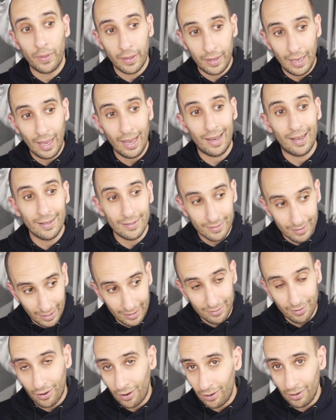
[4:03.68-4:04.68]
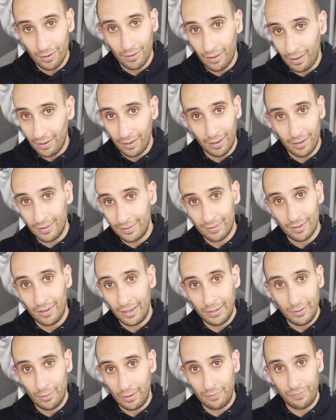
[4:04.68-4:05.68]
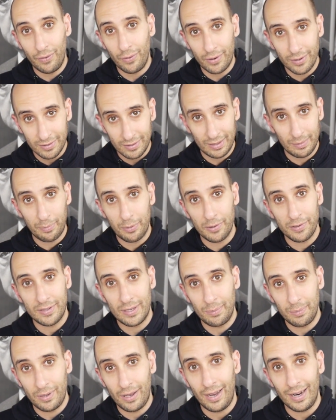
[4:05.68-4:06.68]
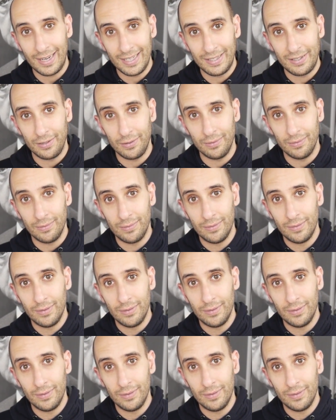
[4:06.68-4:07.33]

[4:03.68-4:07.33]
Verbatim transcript: Like, yeah, because that's all I do. I focus on the person I'm talking to.